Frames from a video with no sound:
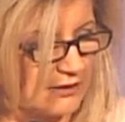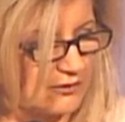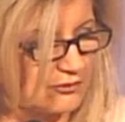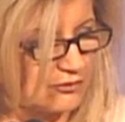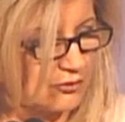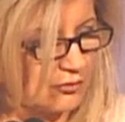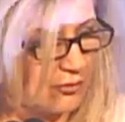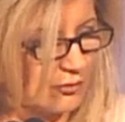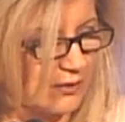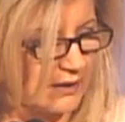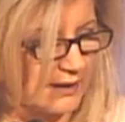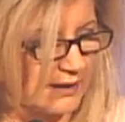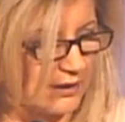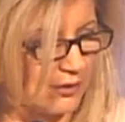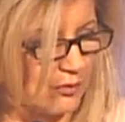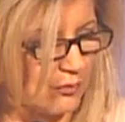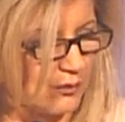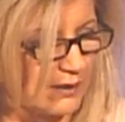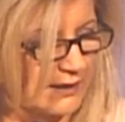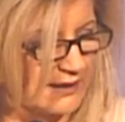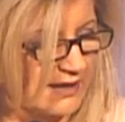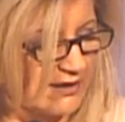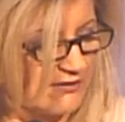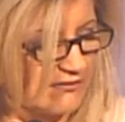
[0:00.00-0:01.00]
Truly,
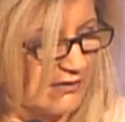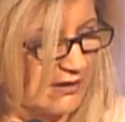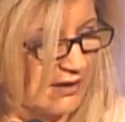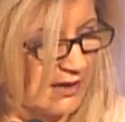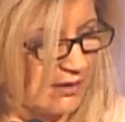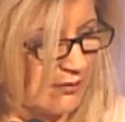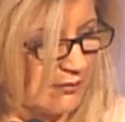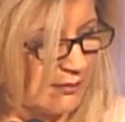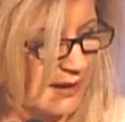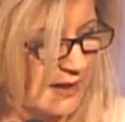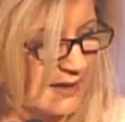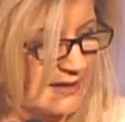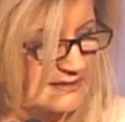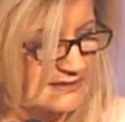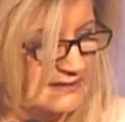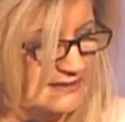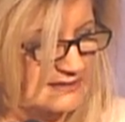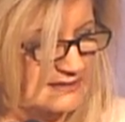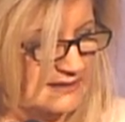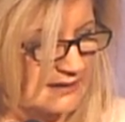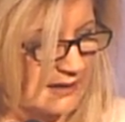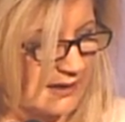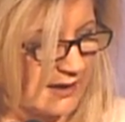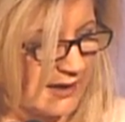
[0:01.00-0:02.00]
whatever
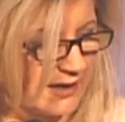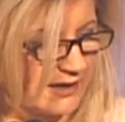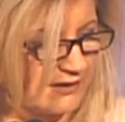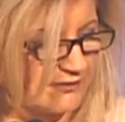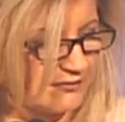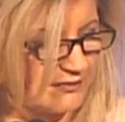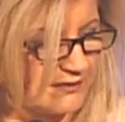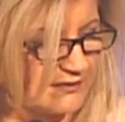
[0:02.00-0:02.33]
arises in life